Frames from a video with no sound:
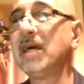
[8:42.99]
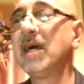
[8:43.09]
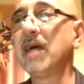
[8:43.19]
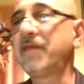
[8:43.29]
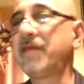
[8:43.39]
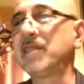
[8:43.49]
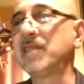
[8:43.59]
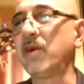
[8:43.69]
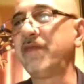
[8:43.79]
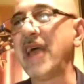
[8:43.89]
friends or
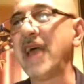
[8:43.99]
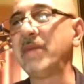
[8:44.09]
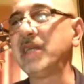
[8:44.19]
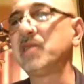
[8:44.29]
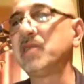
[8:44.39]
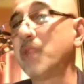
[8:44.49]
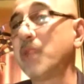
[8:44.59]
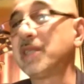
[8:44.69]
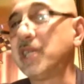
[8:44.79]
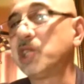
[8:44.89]
families who trust
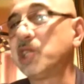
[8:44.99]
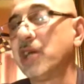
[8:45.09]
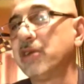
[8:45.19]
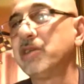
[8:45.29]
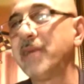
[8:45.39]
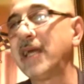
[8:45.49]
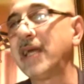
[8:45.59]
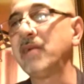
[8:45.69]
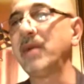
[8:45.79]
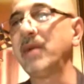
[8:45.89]
each other to begin
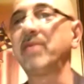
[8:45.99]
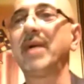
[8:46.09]
with, right?